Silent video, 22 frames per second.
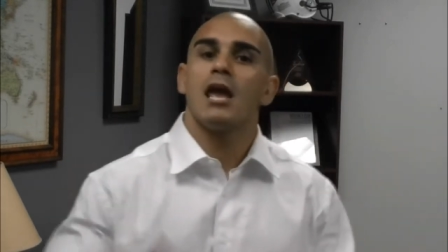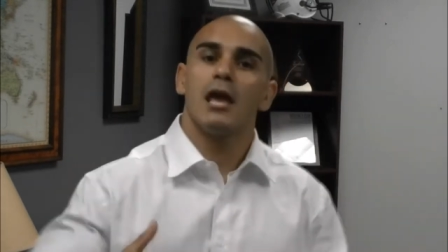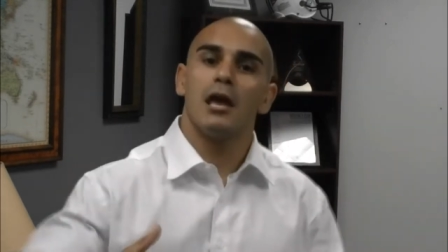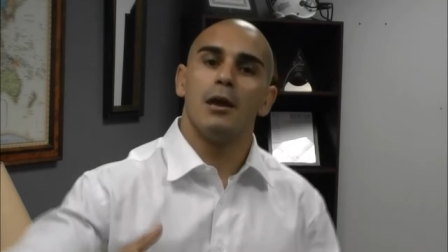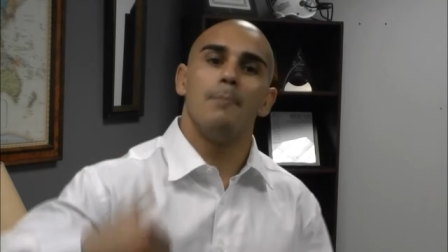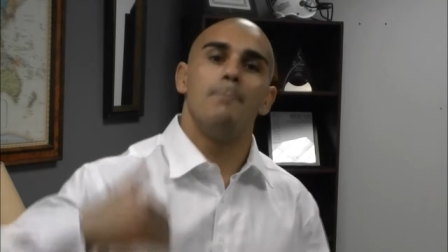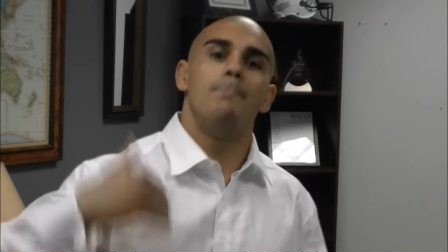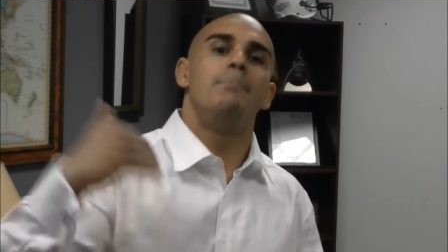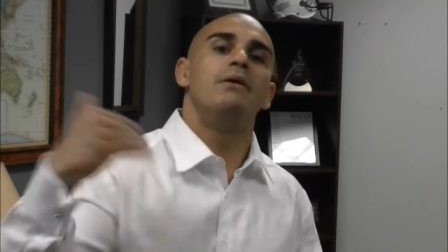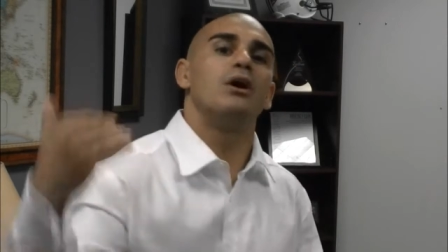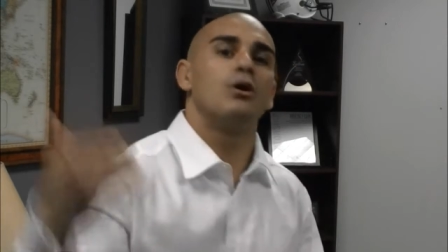
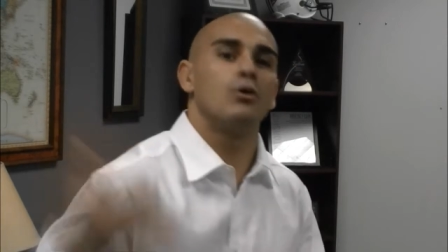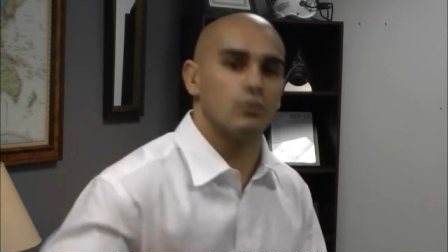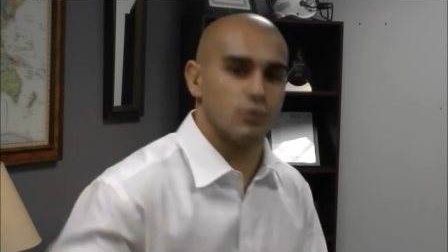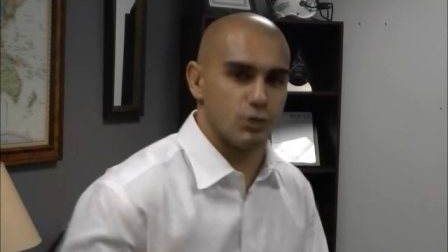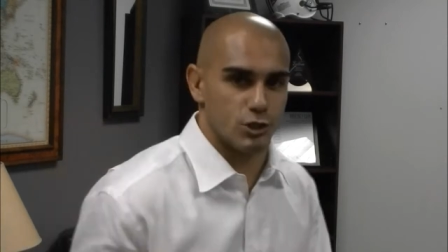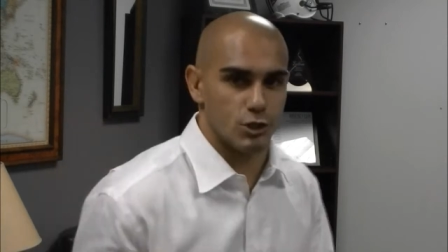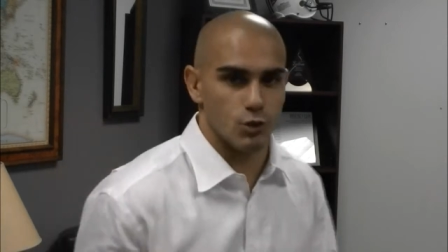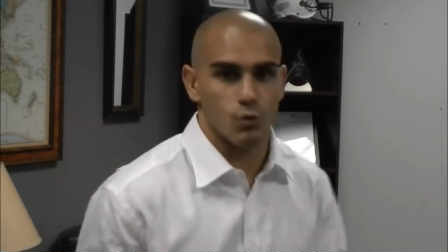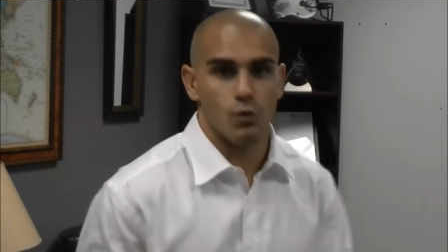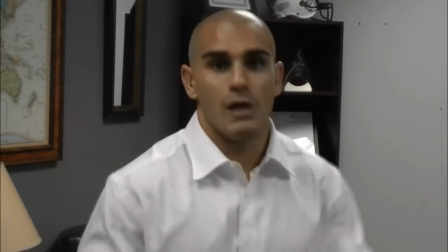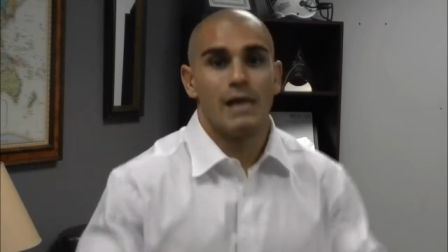and
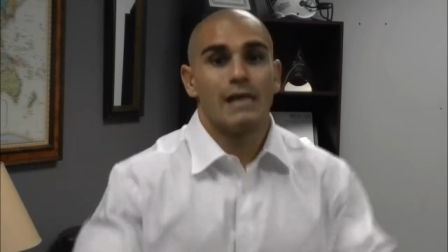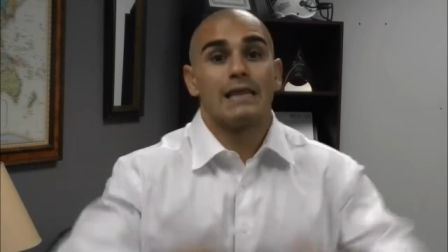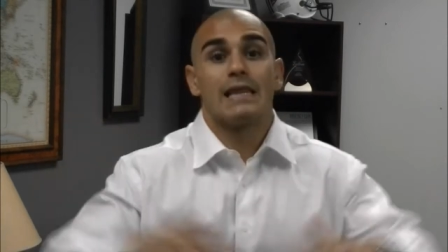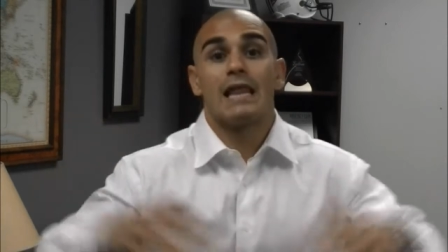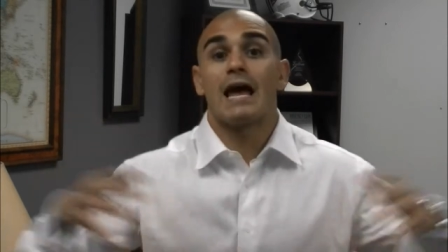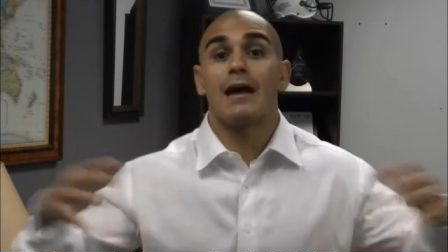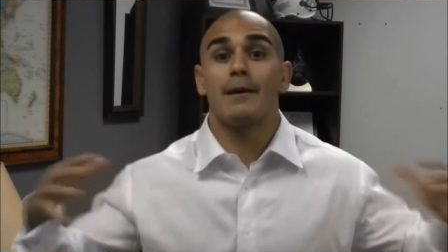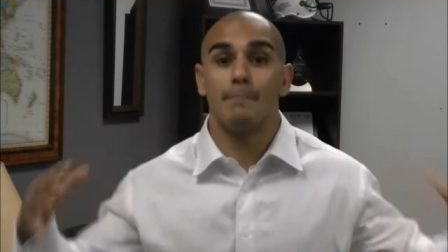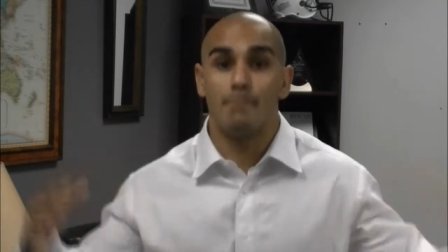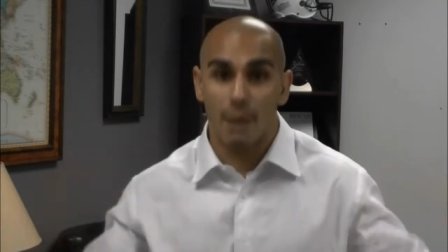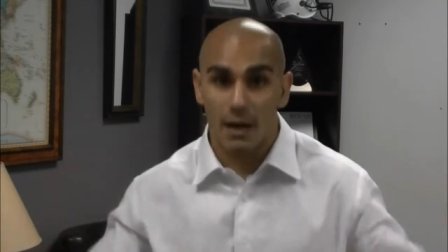build you
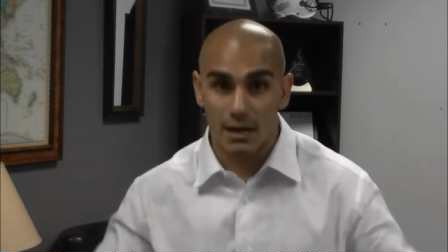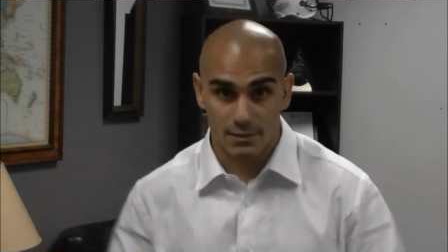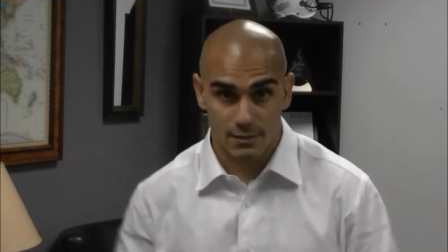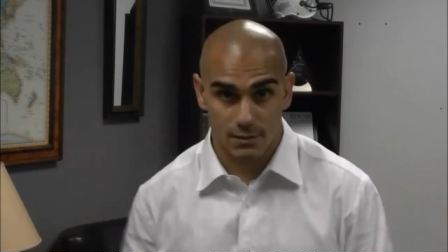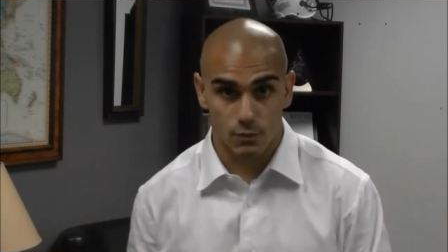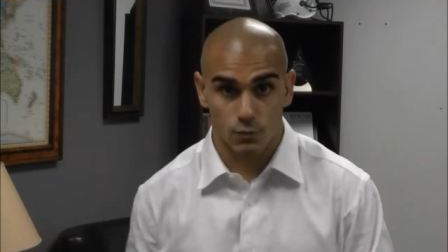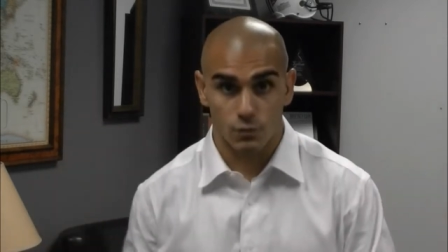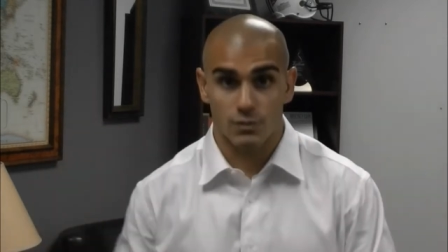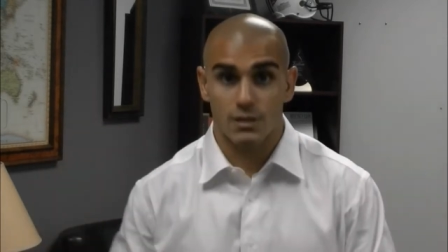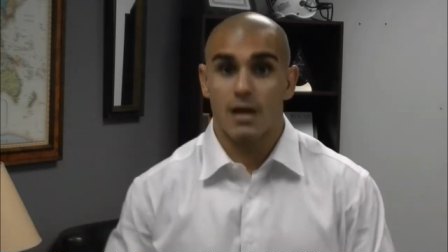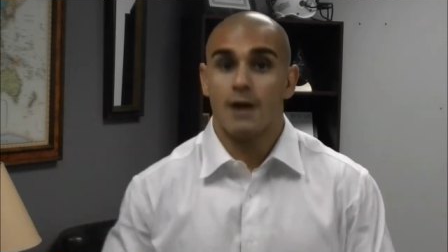like
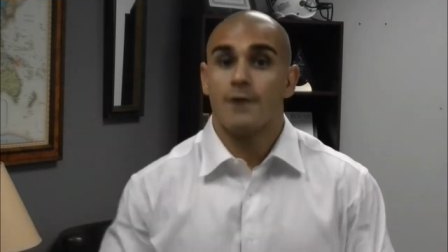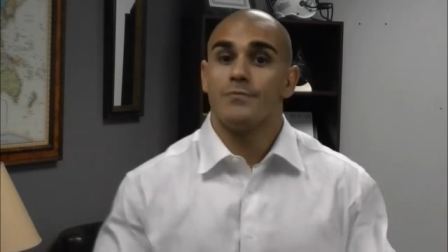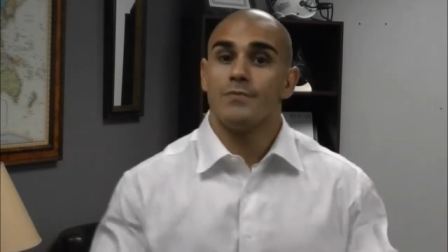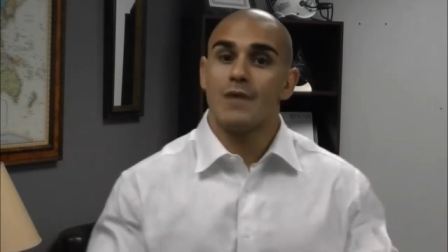muscles.